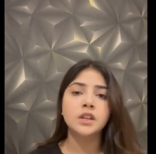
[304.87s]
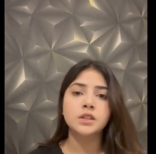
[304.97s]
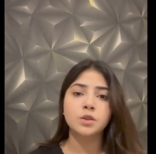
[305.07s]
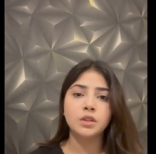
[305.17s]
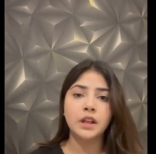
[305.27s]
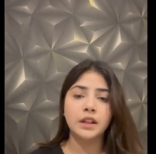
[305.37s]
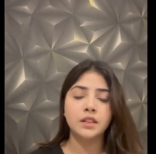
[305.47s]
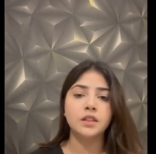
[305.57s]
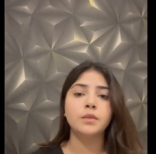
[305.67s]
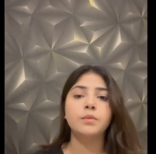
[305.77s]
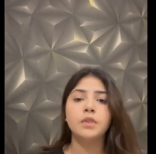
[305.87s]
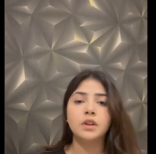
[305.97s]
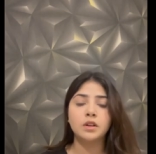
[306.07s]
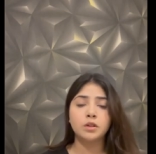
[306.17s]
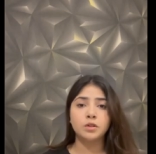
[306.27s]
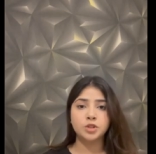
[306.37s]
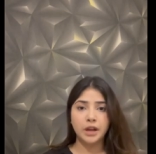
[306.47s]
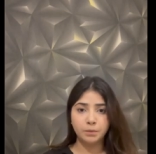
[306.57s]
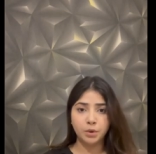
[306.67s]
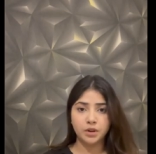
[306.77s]
so that the
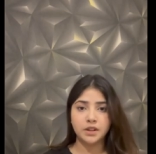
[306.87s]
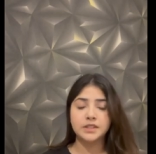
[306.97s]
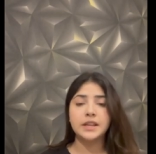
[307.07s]
chatbot is